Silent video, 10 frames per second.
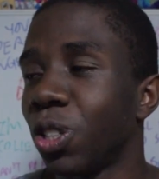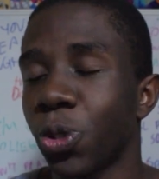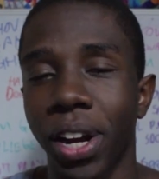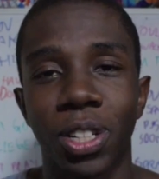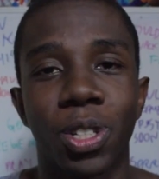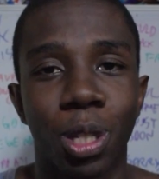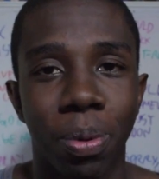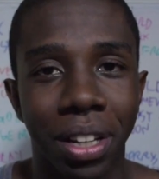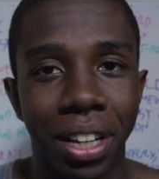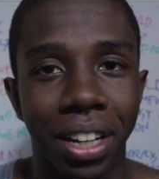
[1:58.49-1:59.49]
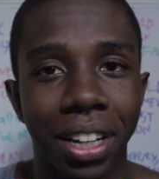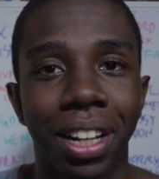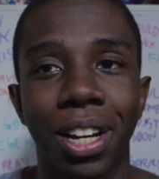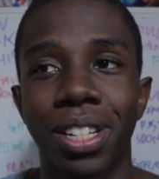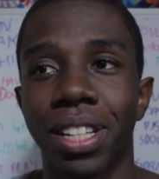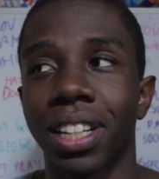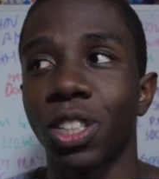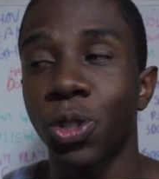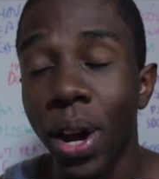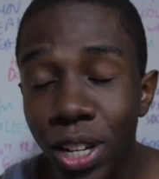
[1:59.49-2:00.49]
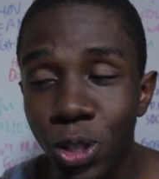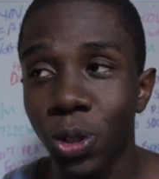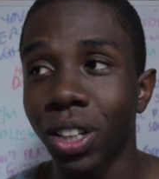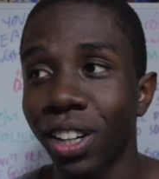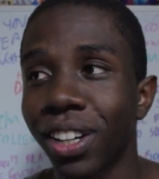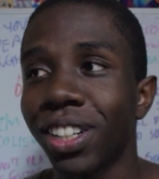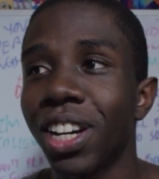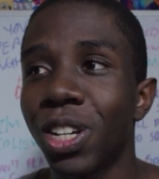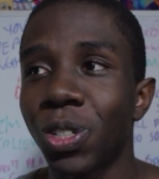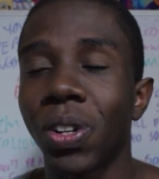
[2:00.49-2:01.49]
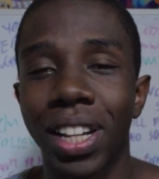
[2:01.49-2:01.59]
trying to speak English and trying to learn to